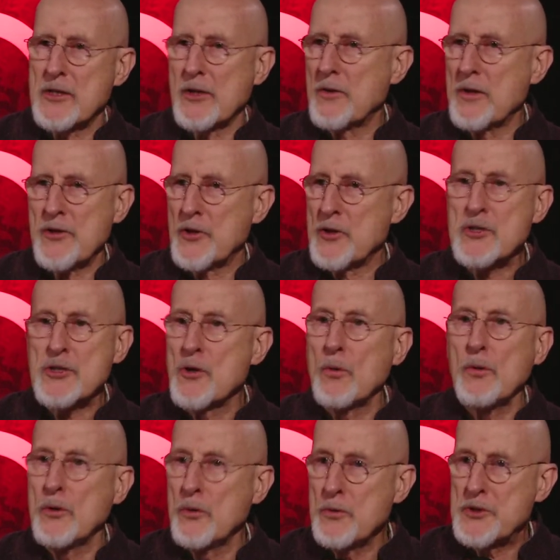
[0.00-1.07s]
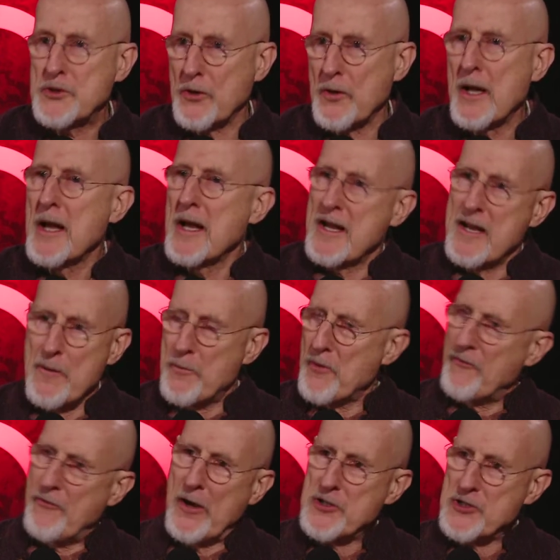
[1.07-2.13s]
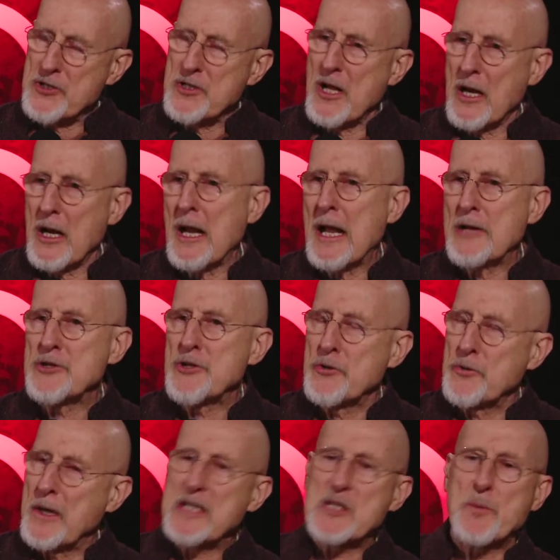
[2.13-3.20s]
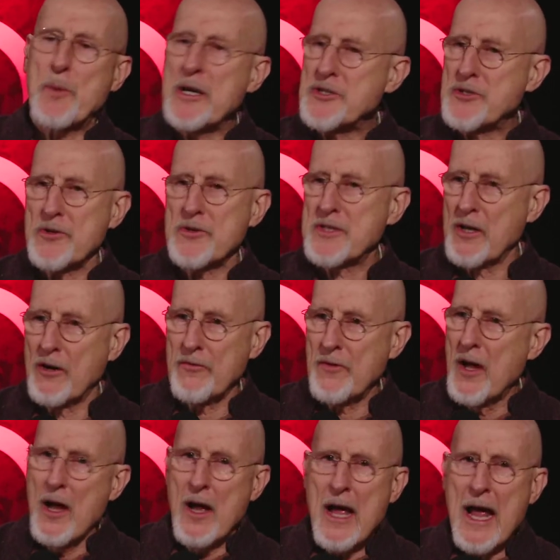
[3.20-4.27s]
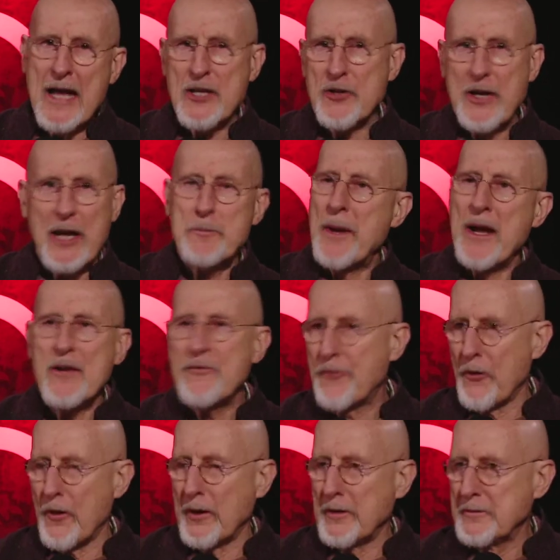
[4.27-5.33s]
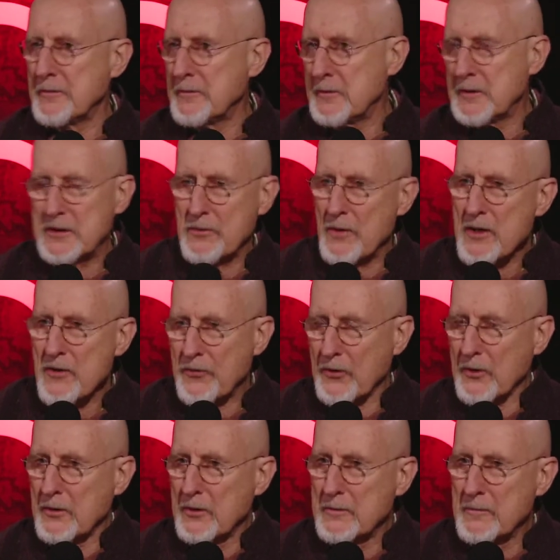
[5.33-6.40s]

There, there's no loser in a profession right. that allows you to express right. yourself and you get paid for it. It's wonderful.